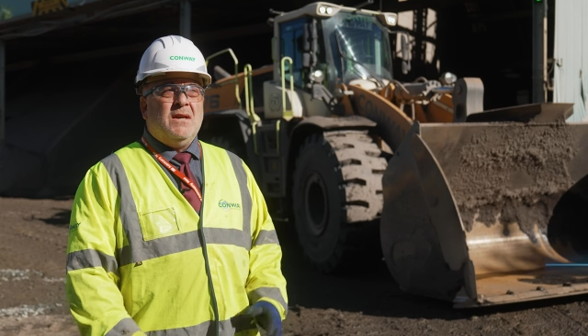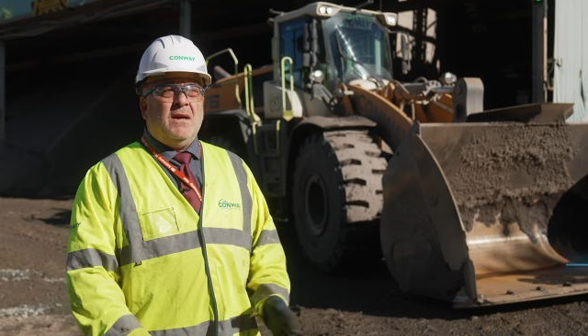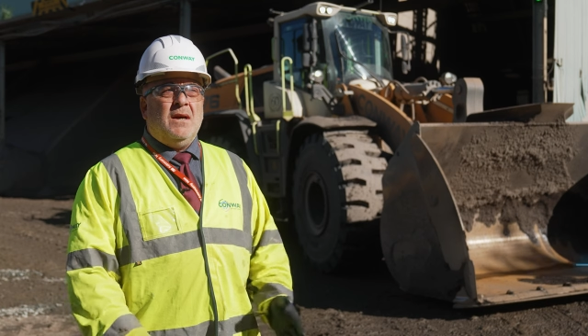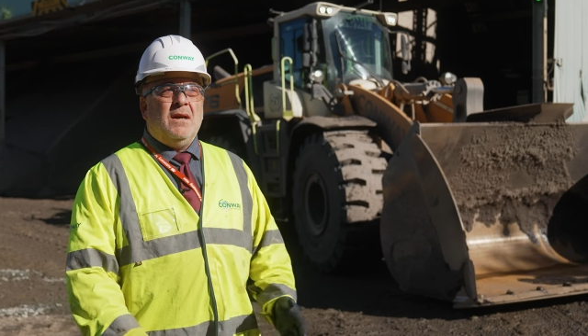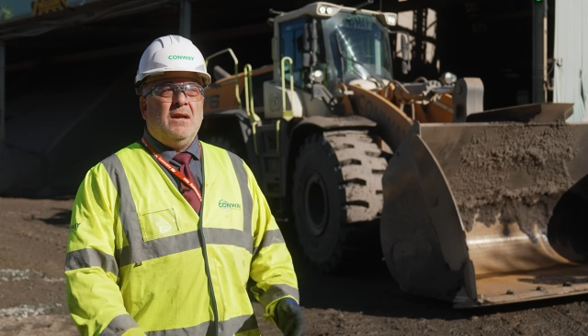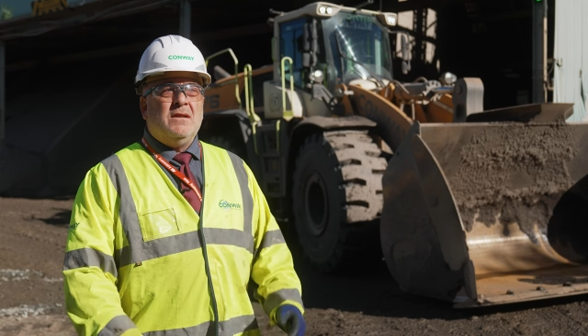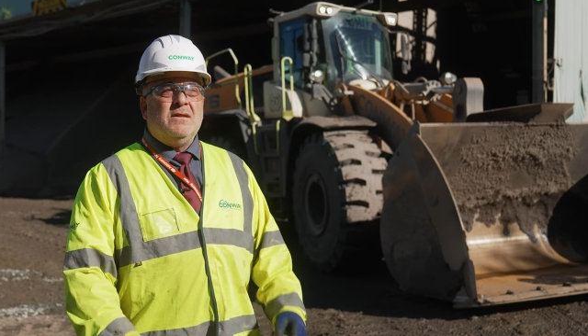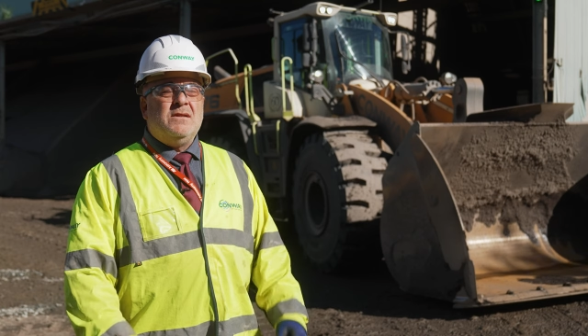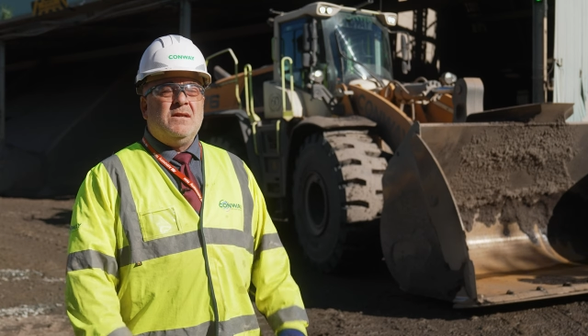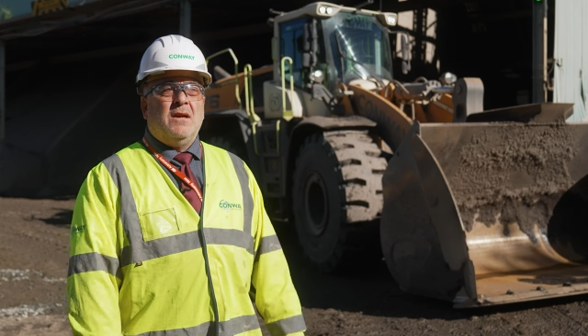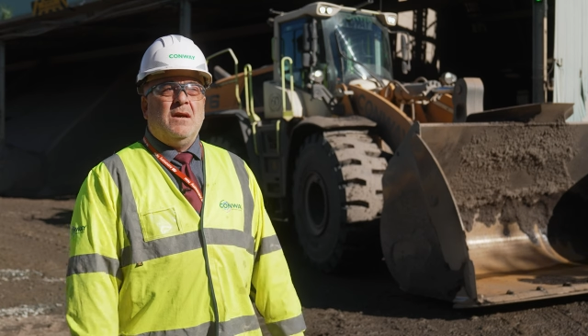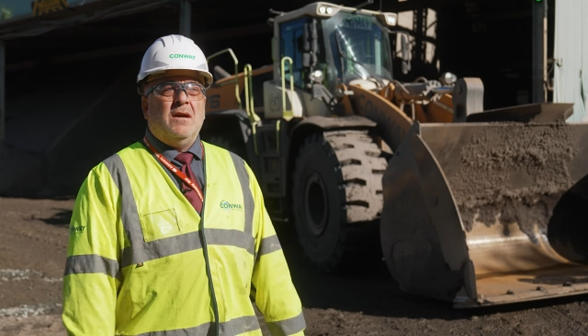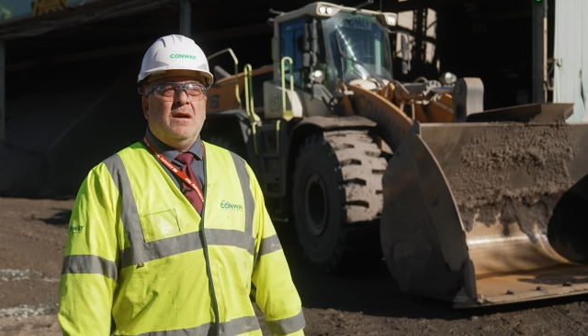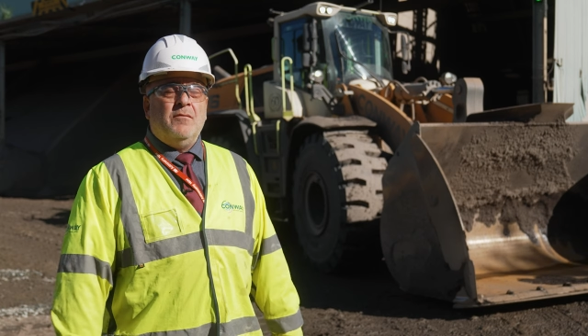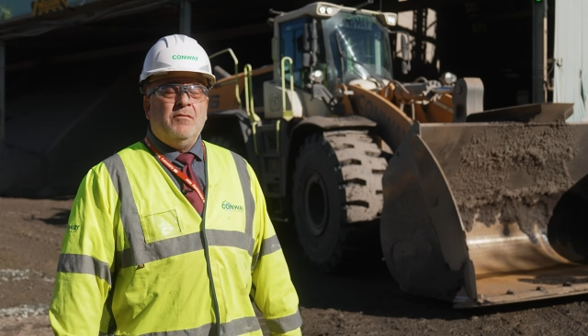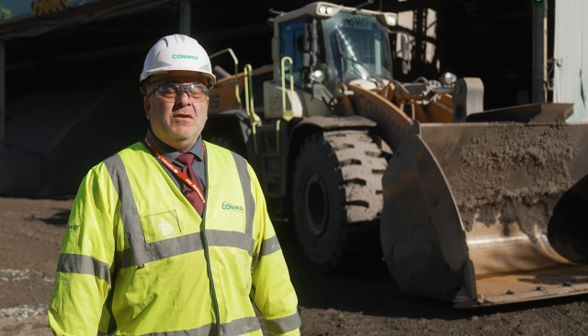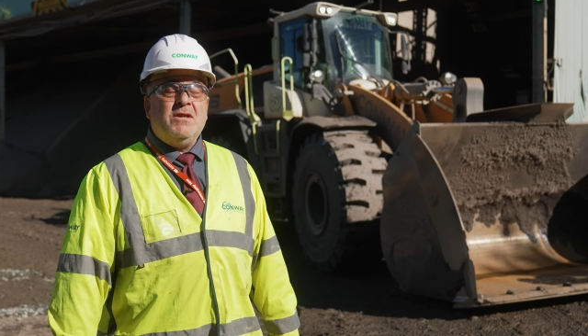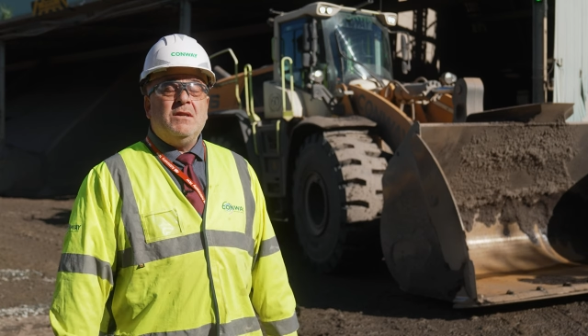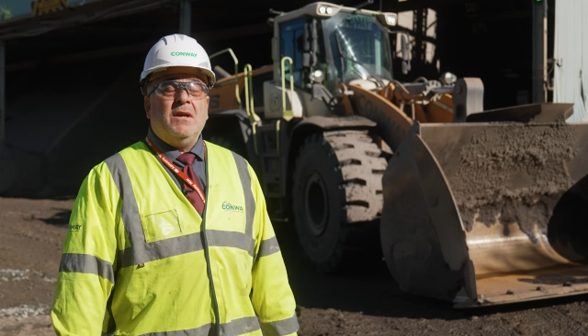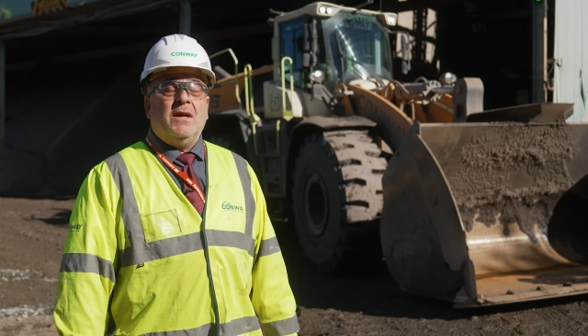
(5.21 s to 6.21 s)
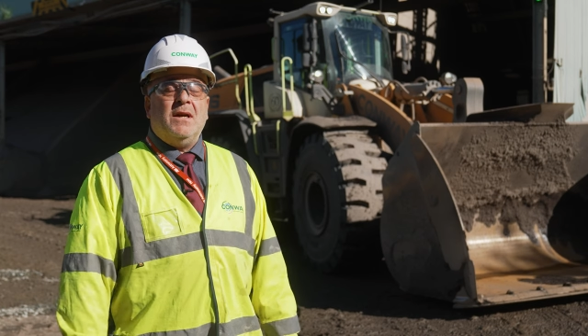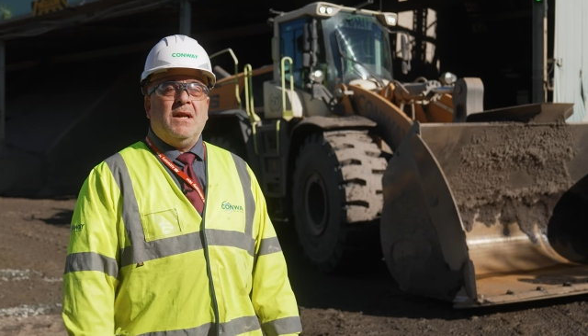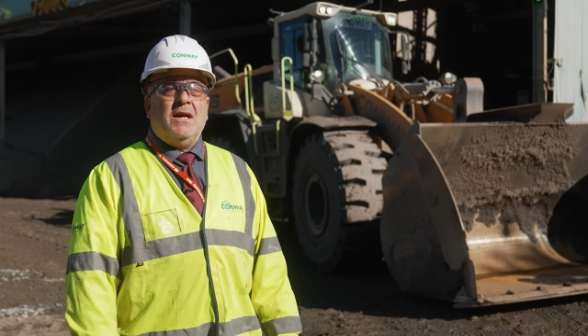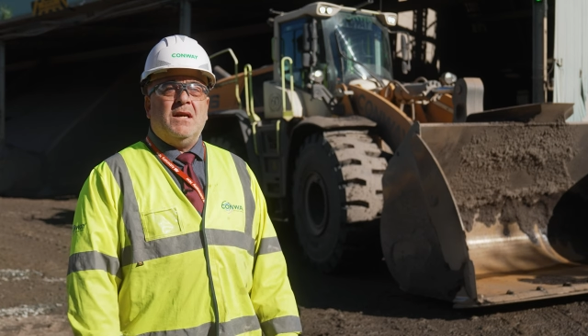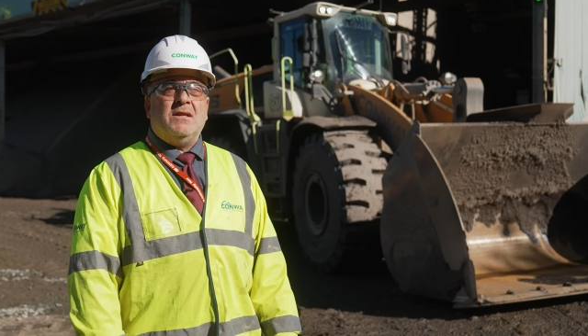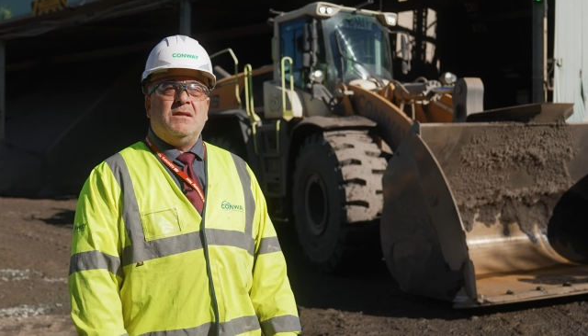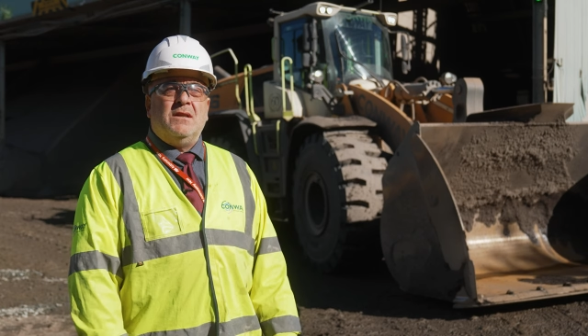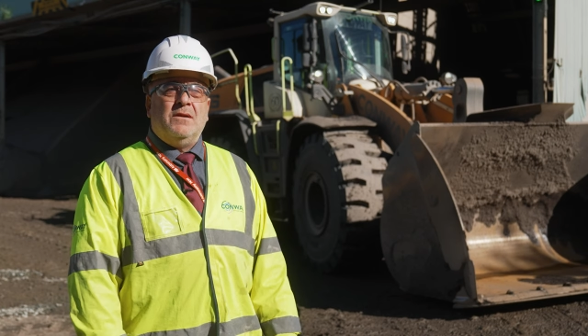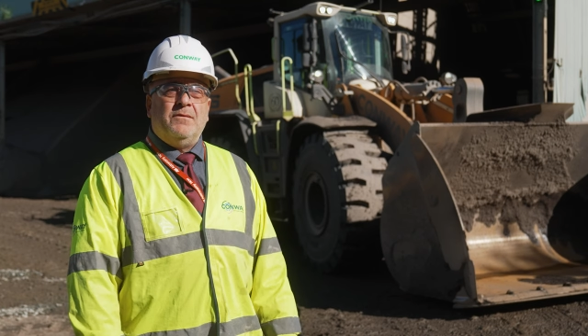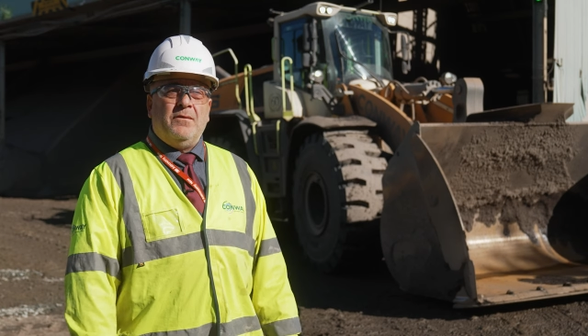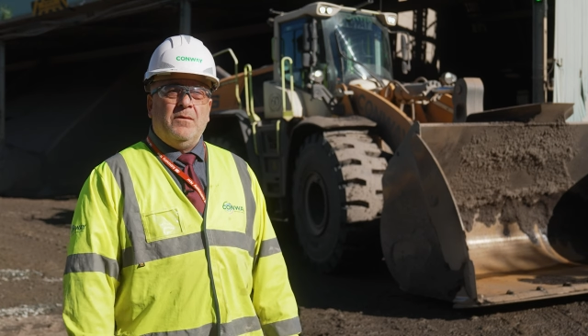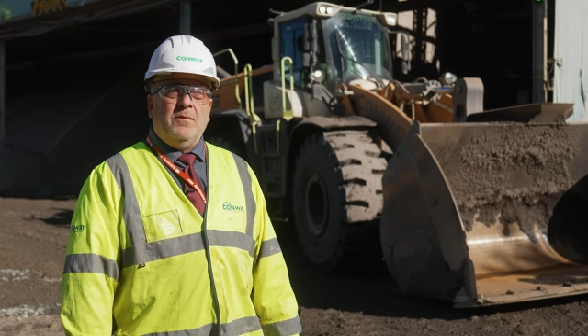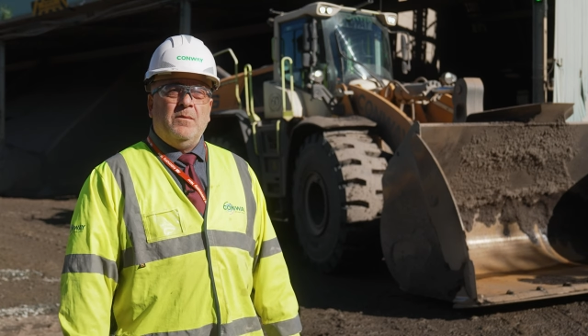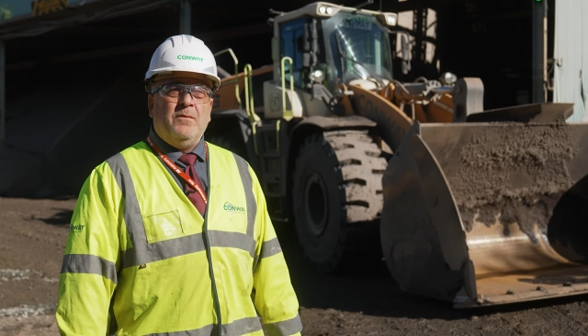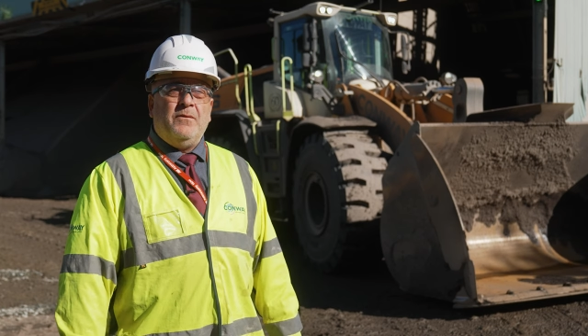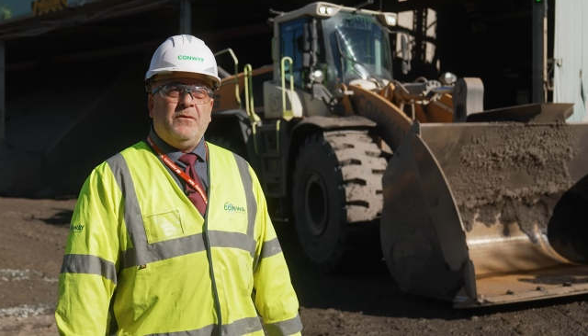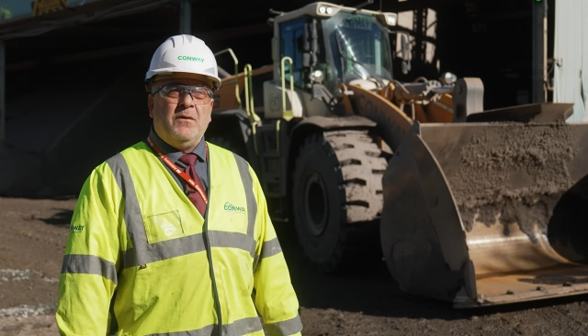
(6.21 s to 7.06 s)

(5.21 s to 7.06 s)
and uh, originated actually from,